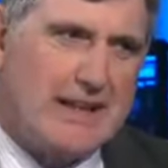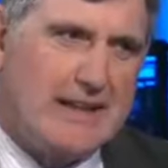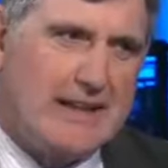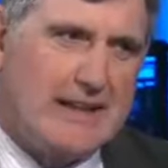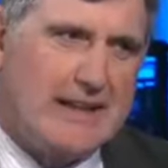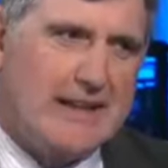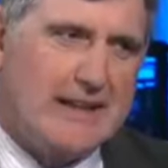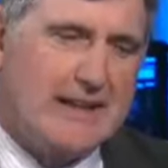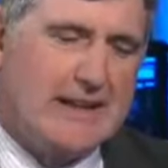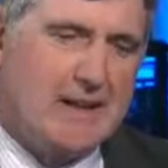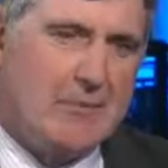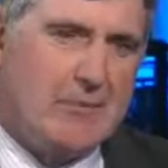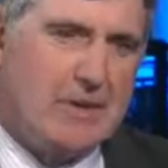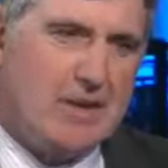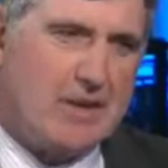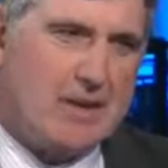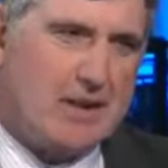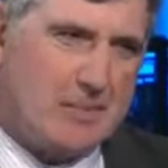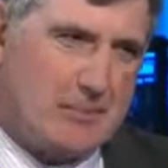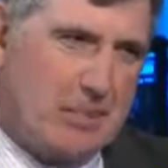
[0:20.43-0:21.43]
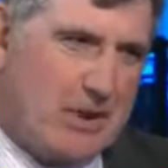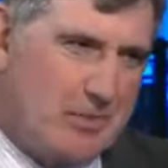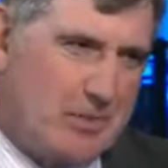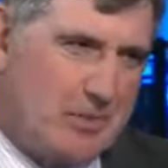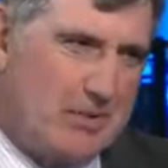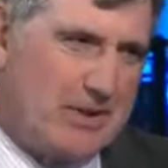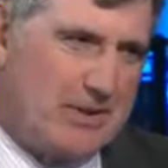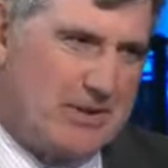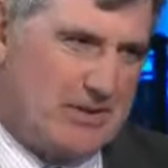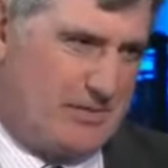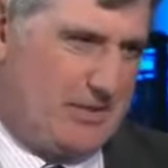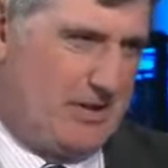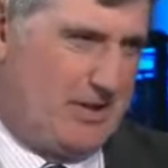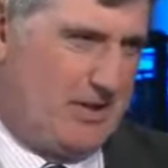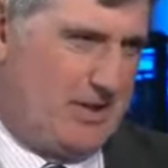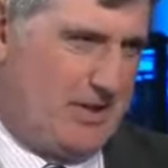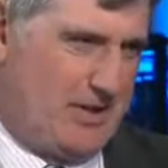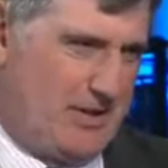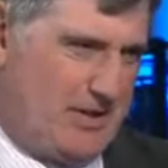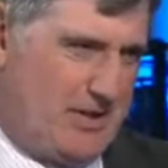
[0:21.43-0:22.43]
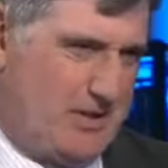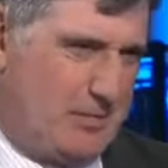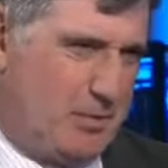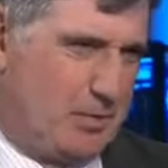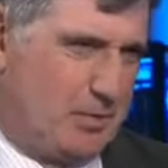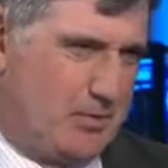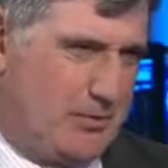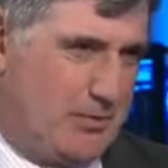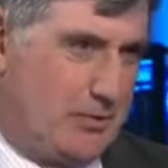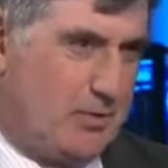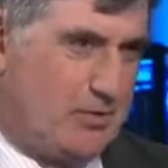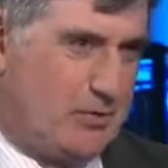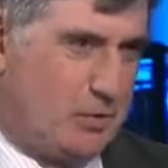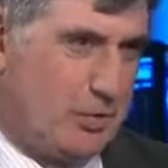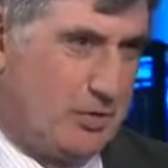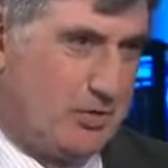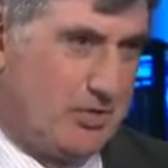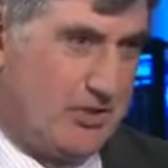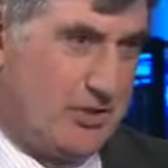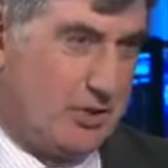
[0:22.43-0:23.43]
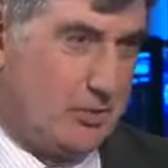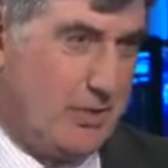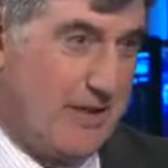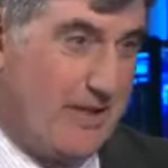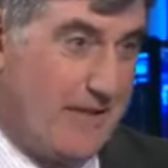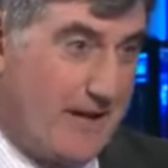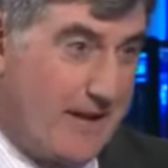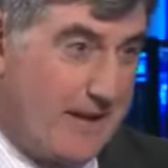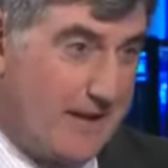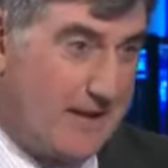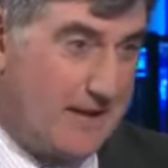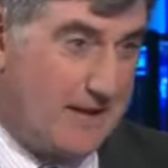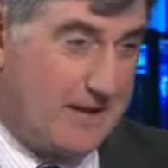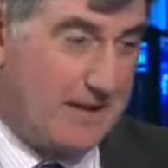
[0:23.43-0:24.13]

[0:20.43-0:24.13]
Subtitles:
I mean, I think people need to realise that the Border Force will still be there.